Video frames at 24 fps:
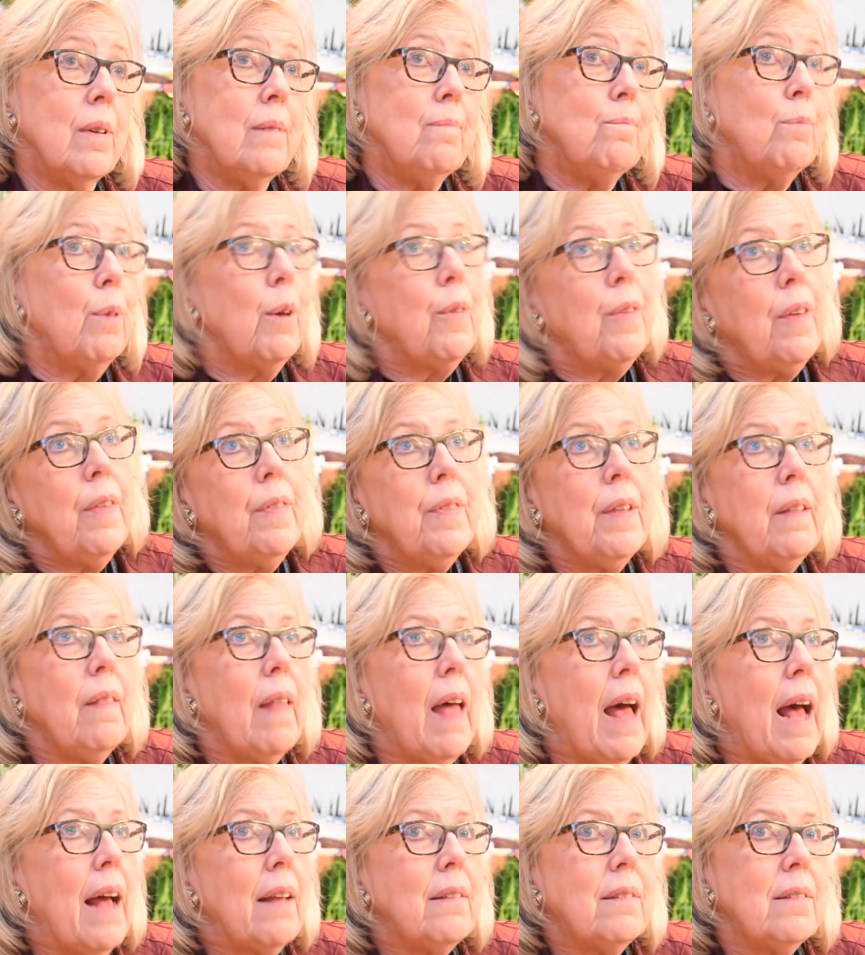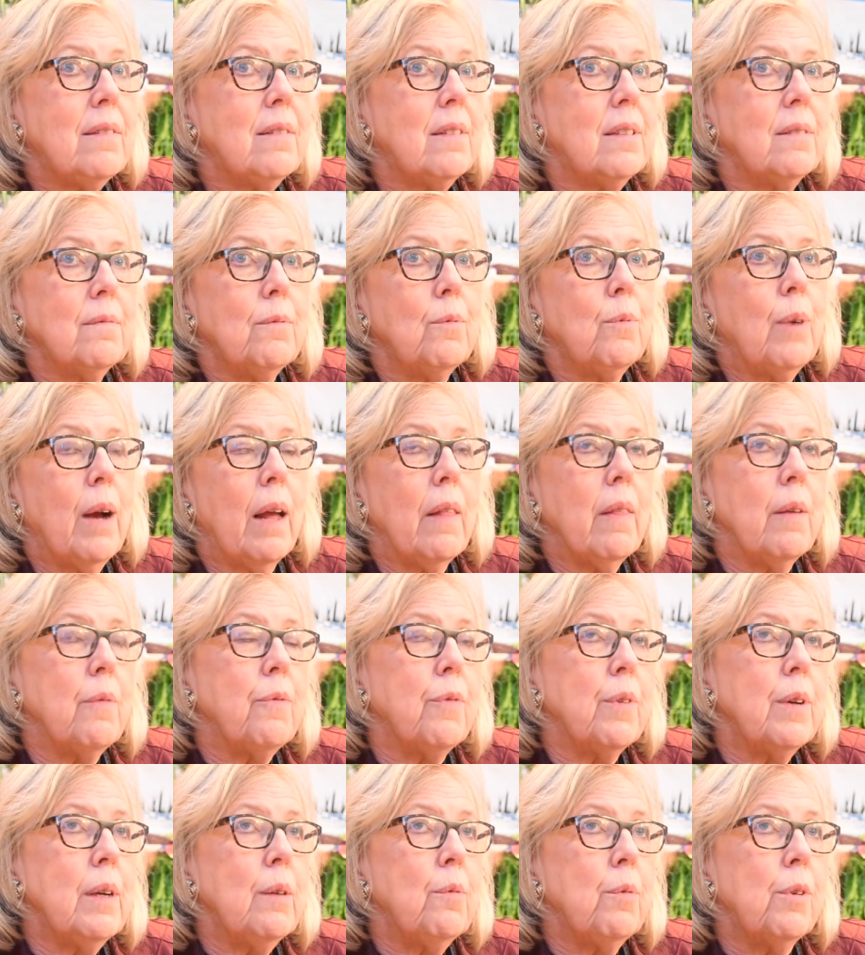within the last,
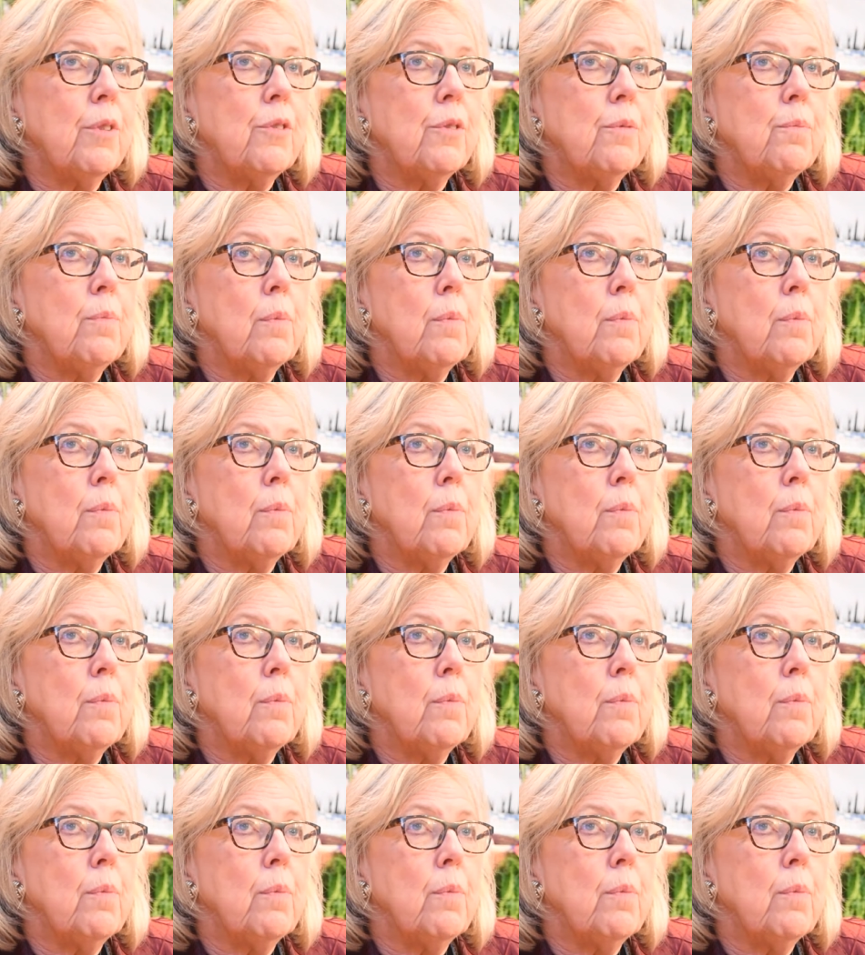it was